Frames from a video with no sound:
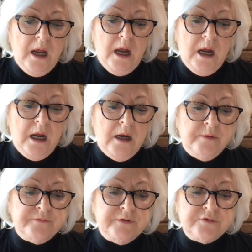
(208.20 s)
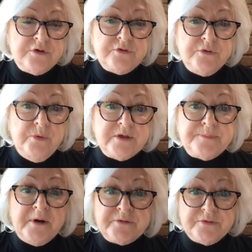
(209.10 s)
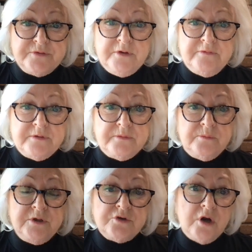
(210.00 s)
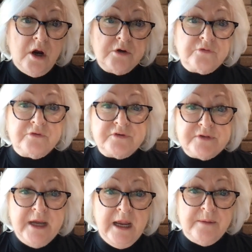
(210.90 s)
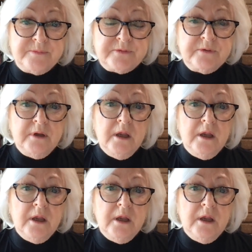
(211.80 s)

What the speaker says: such as the U.S. Postal Service. We charge for stamps.